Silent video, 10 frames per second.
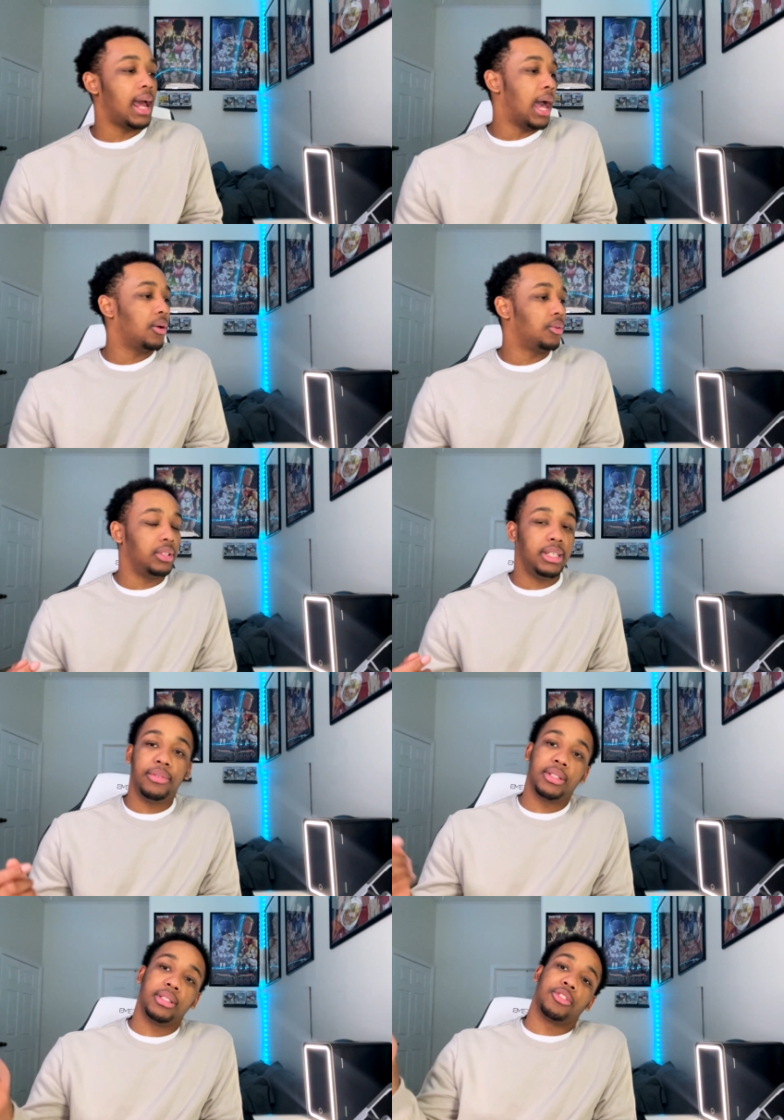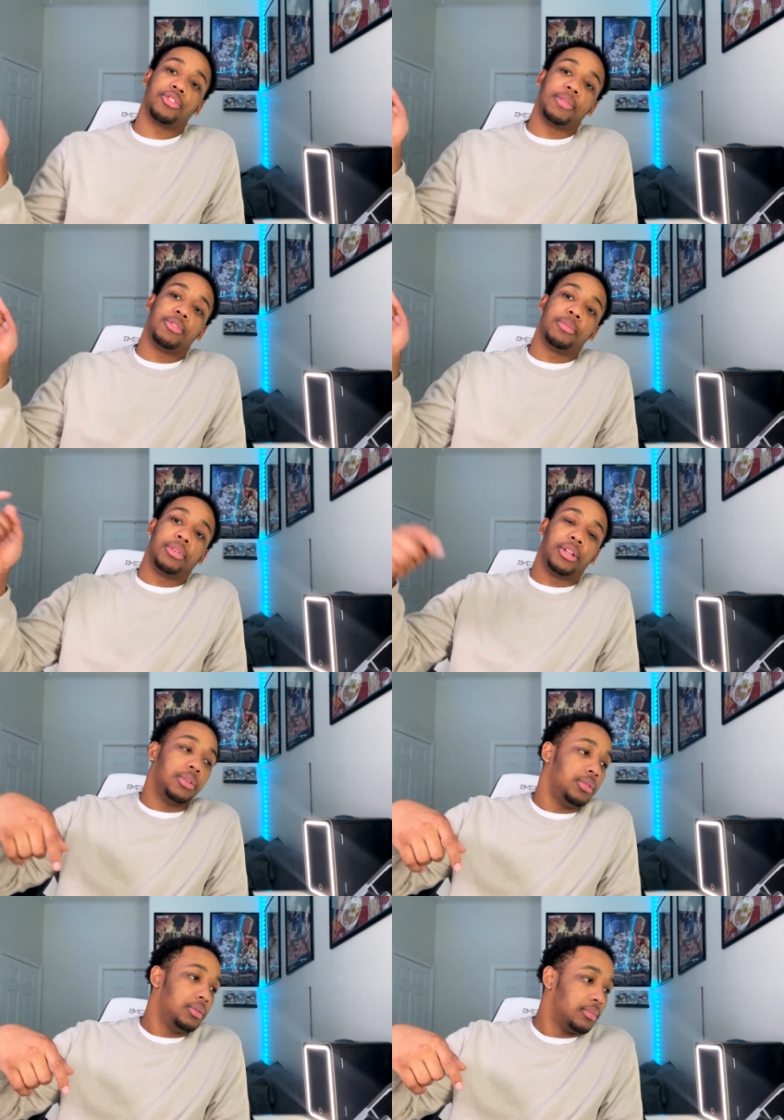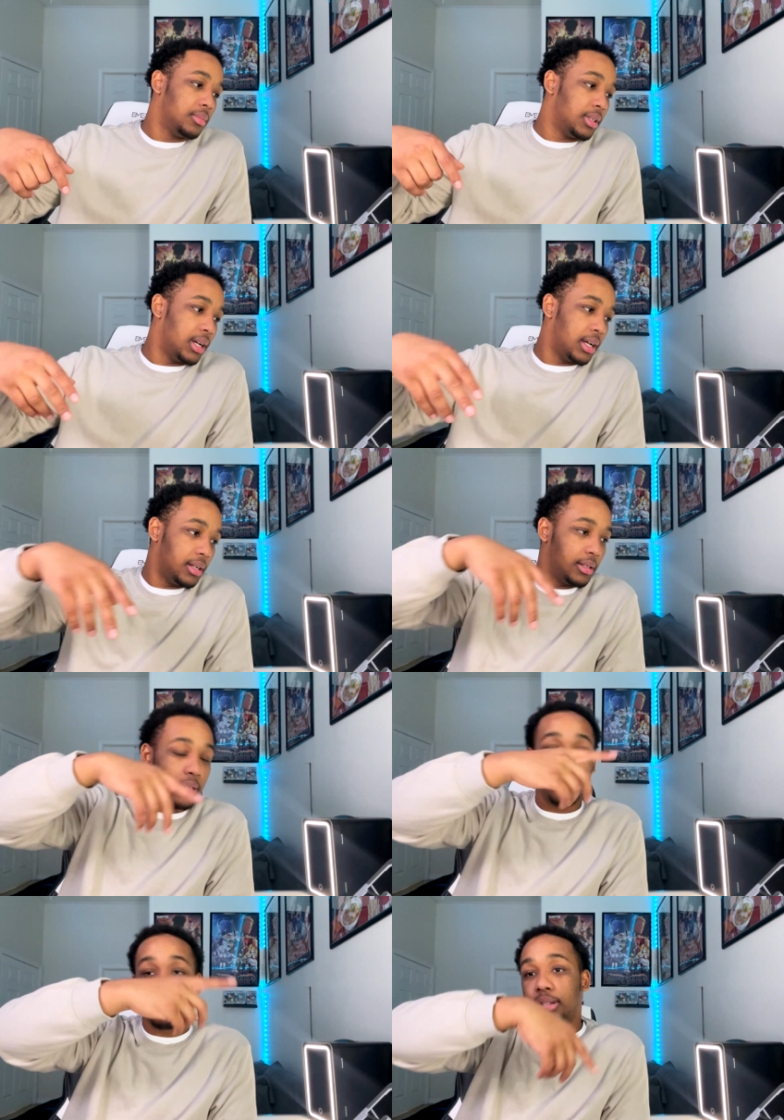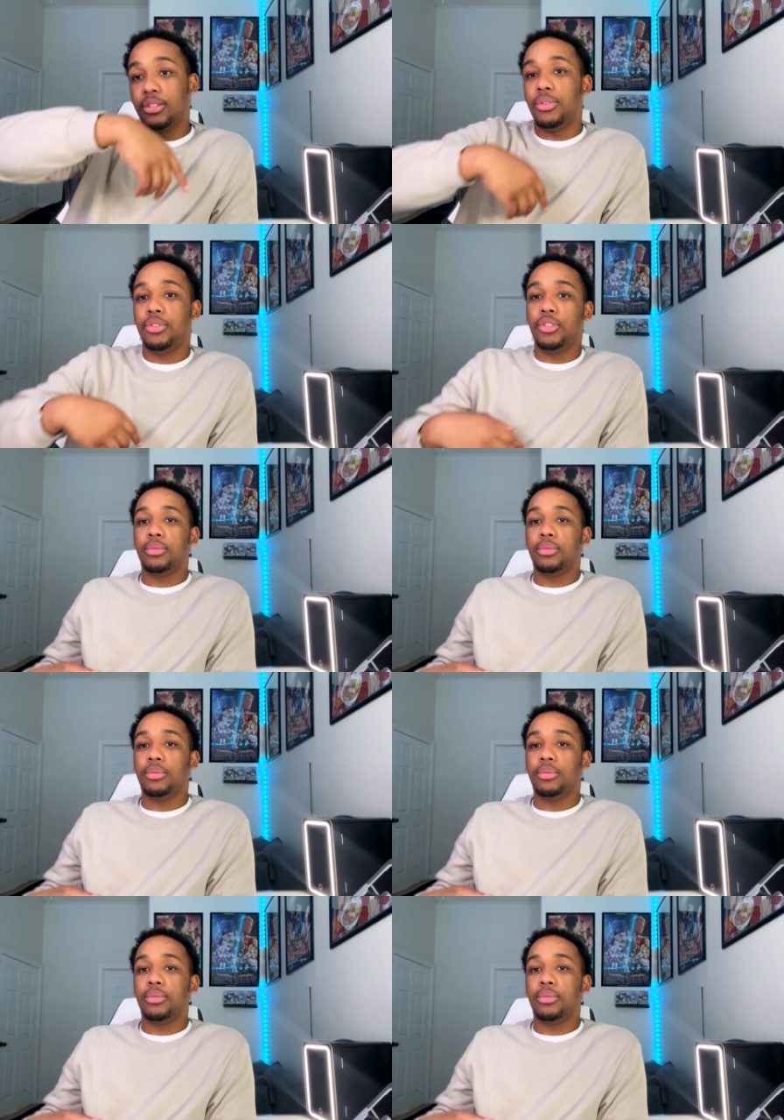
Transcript: I'll leave a description below uh, of his YouTube.